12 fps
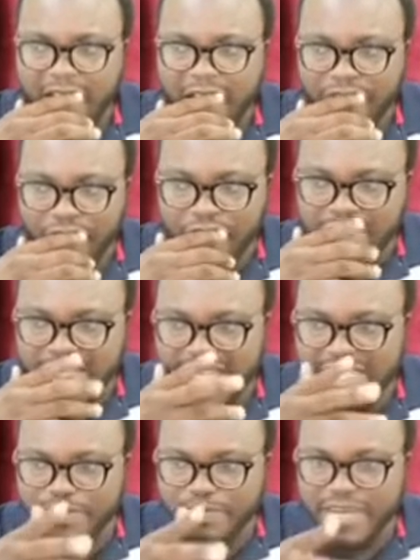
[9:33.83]
I've always
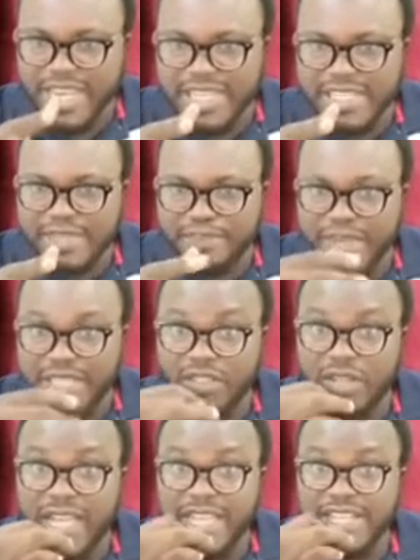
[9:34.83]
explained a particular